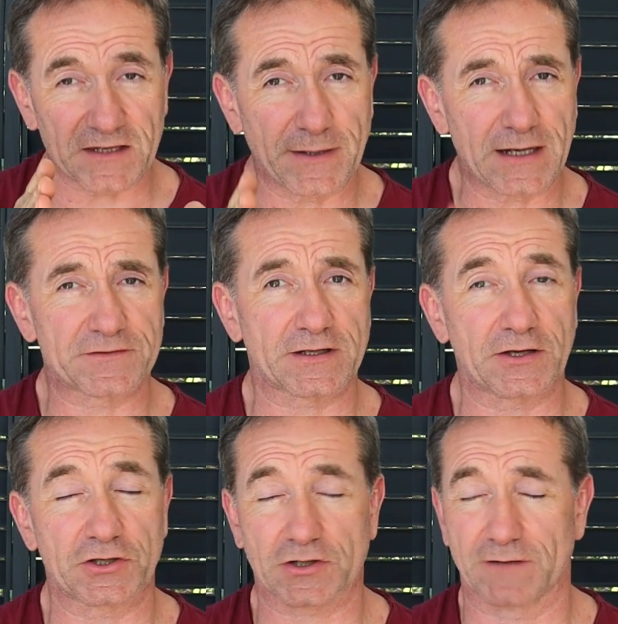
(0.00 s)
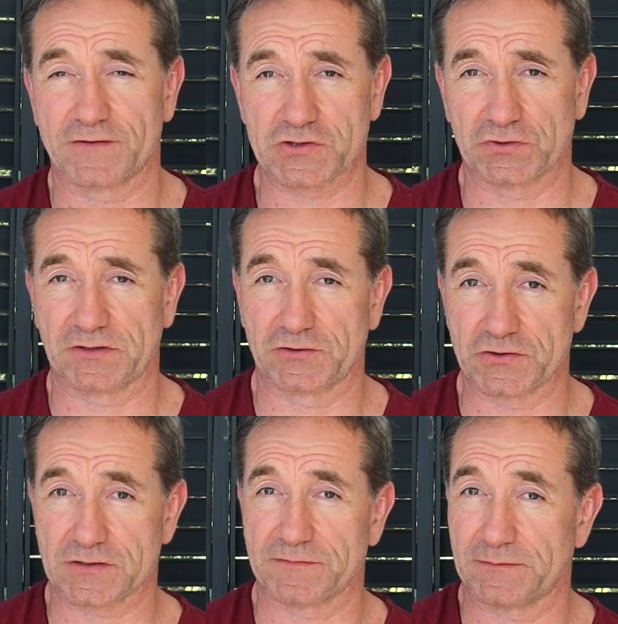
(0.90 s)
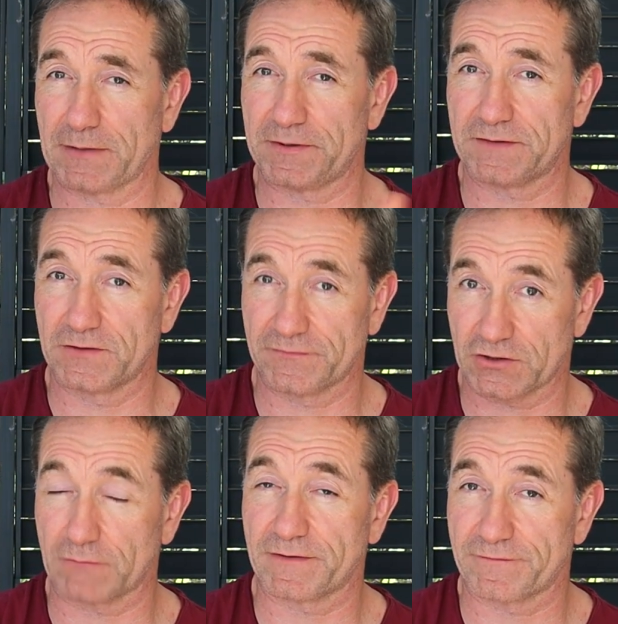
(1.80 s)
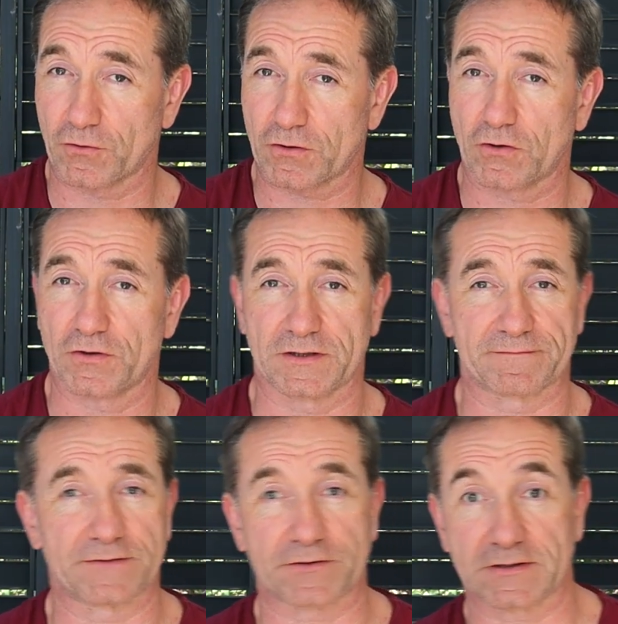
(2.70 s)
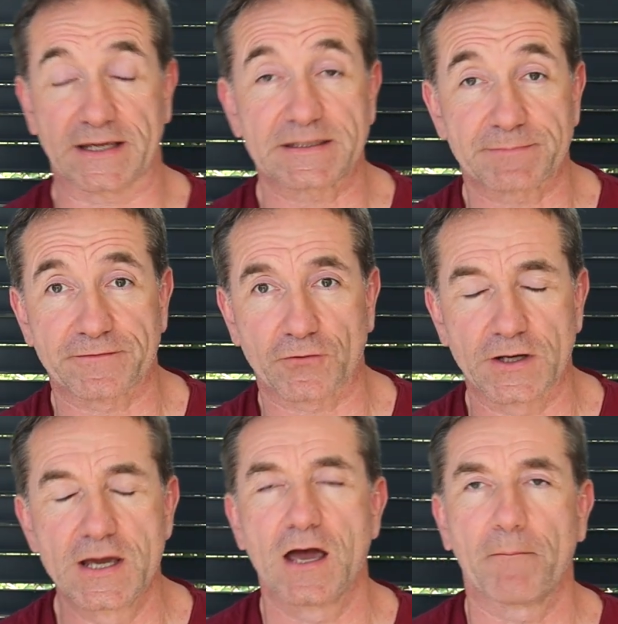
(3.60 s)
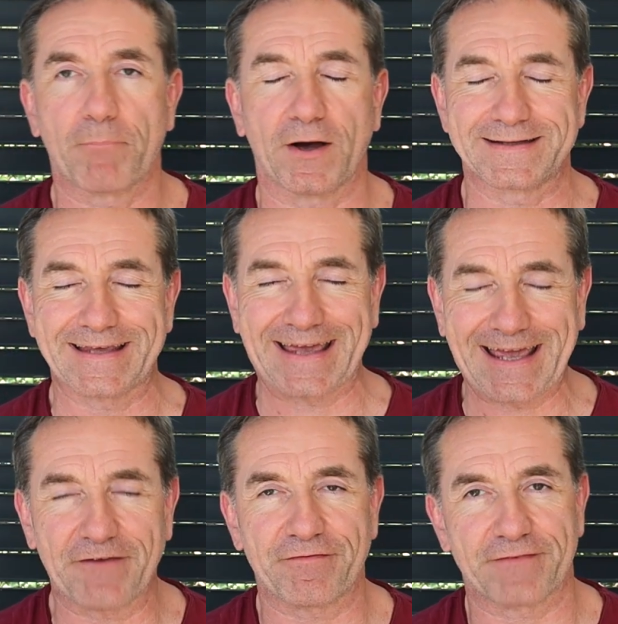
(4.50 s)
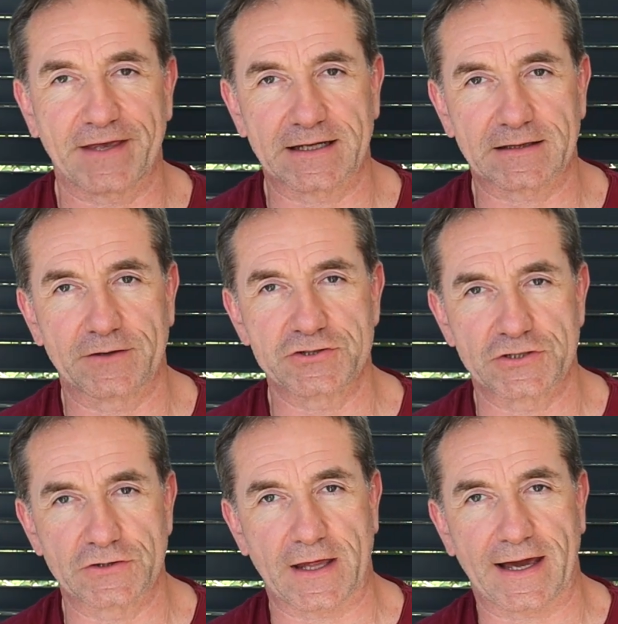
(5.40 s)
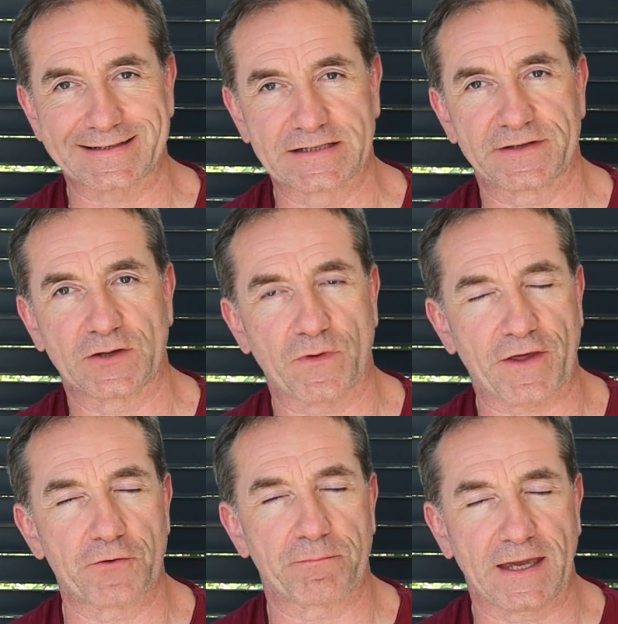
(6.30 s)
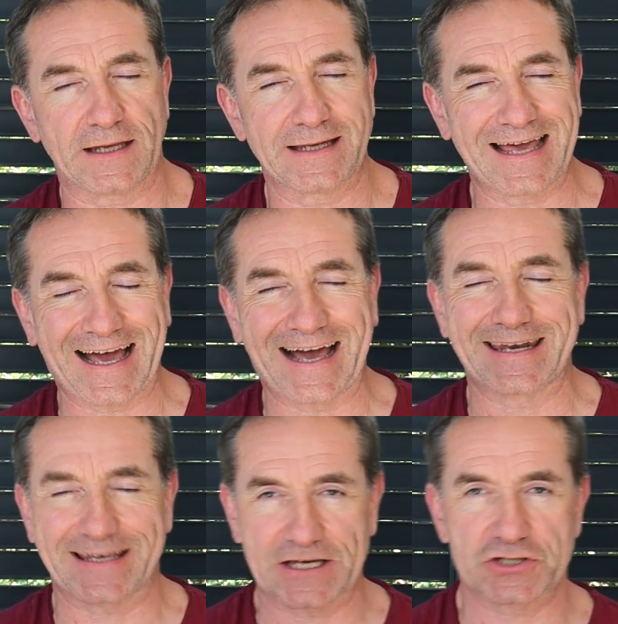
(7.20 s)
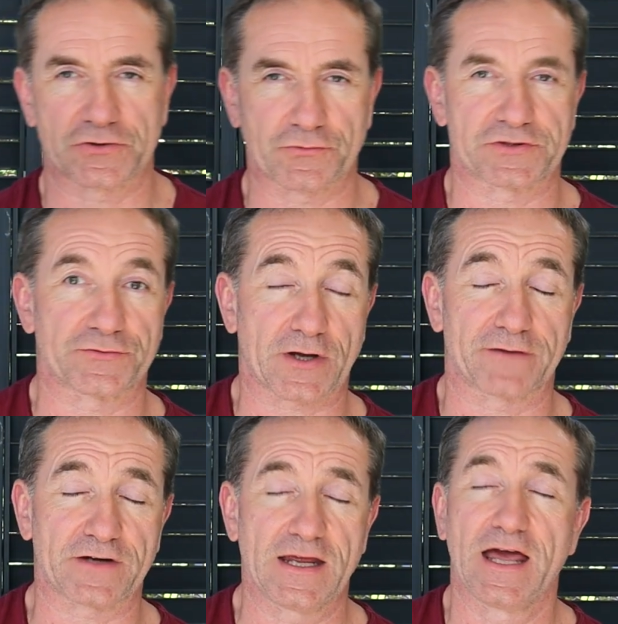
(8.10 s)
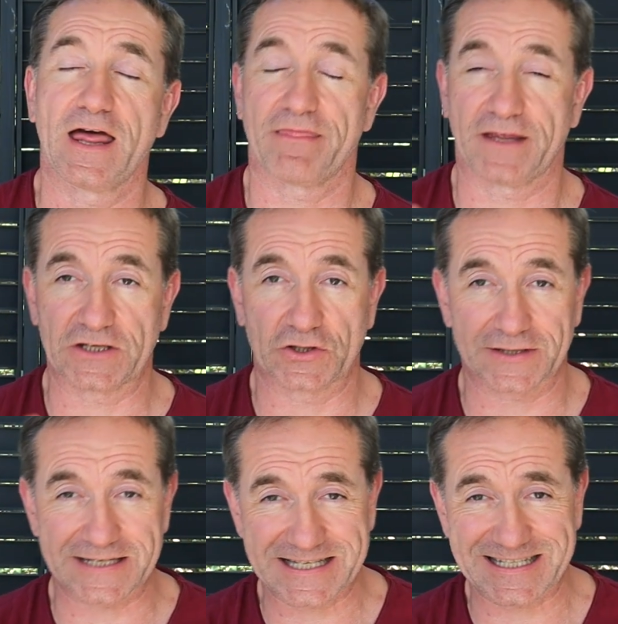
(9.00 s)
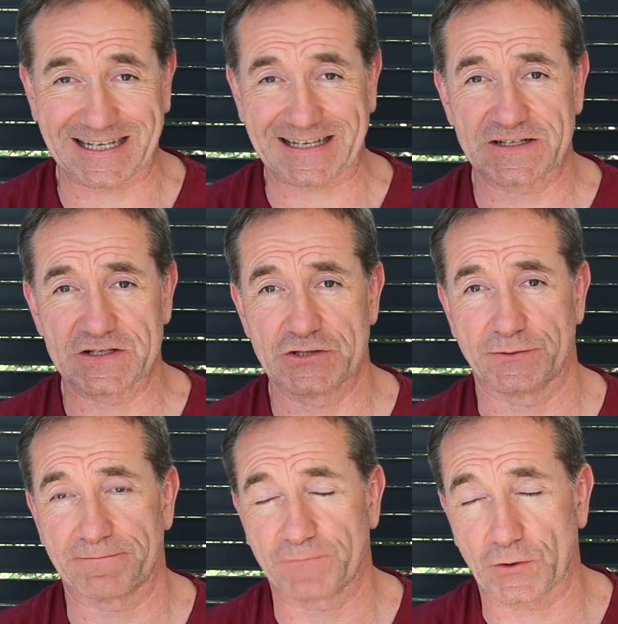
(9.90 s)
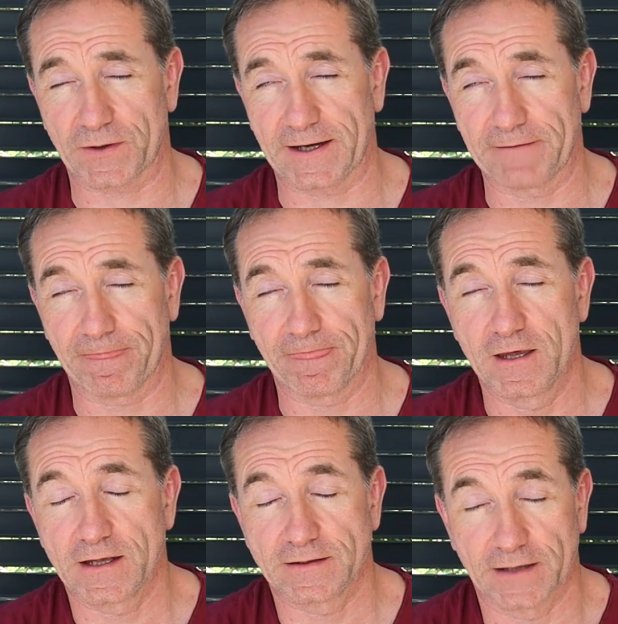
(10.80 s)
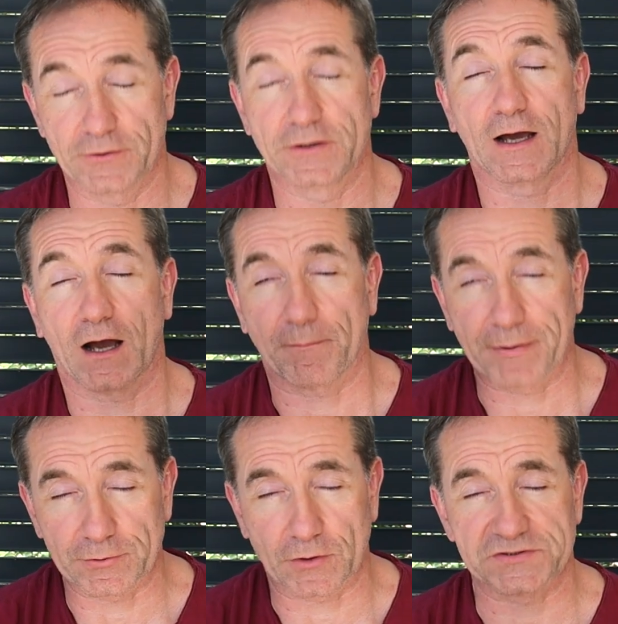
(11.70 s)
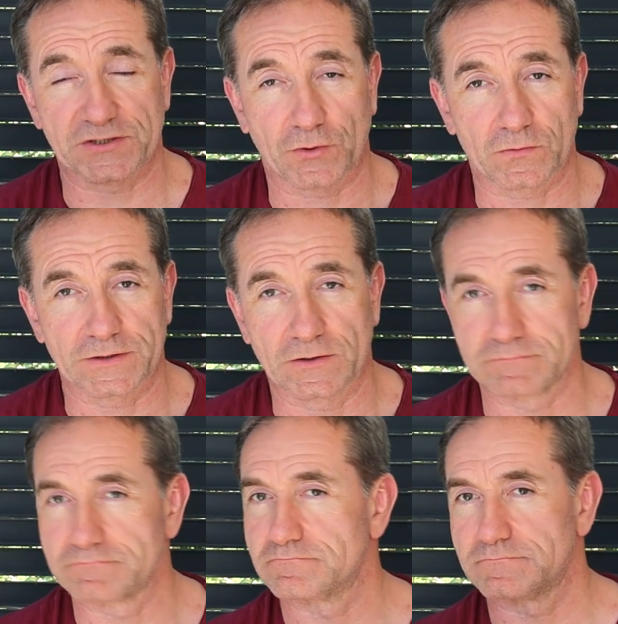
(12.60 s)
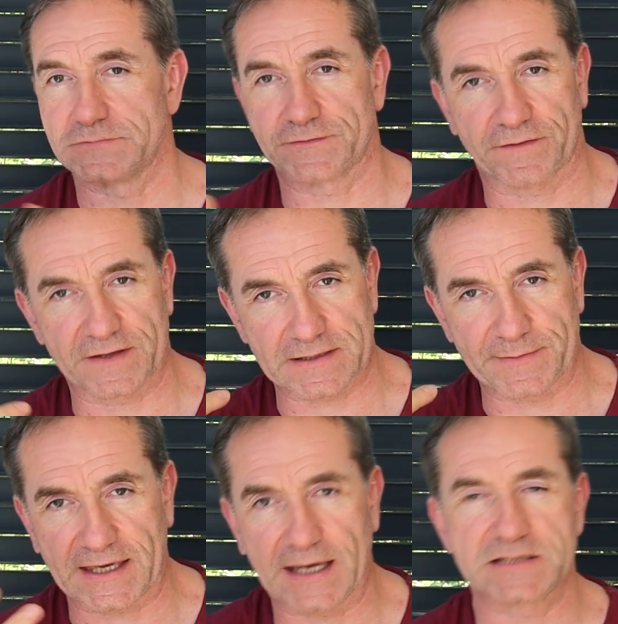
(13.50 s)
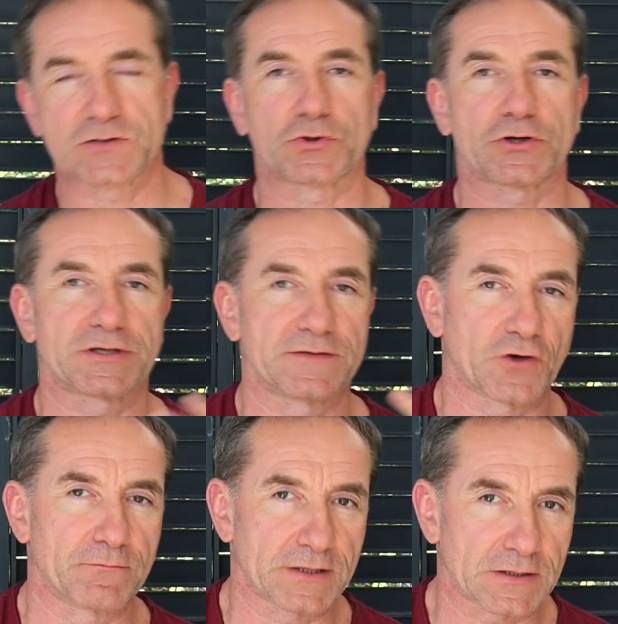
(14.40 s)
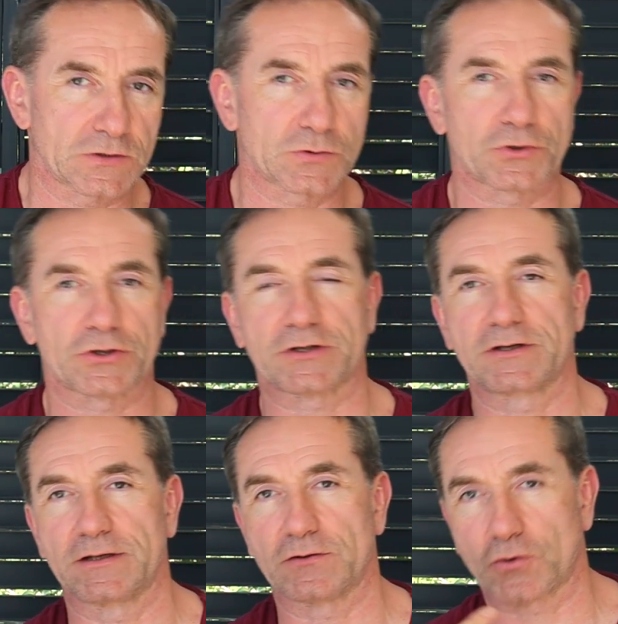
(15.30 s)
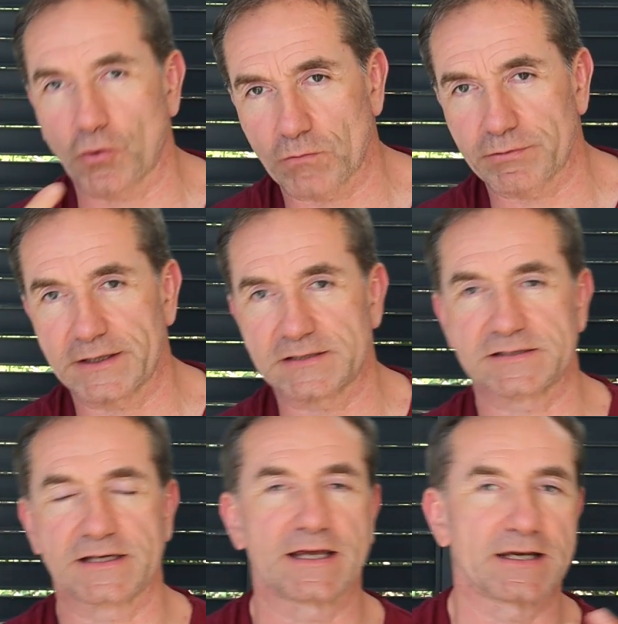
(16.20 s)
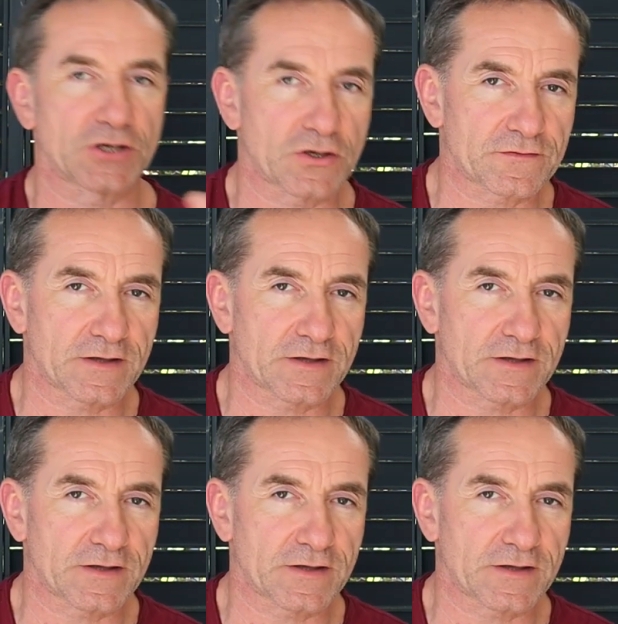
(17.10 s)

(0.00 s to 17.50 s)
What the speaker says: You might have to get out of your comfort zone to do something maybe you've never done before or you've never liked before, but if it allows you to do that activity without pain and it gets you on the road to recovery, then you got to stick to it, okay? Now, people always say, well, you've got things like McKenzie work, you've got McGill work, core bracing, nerve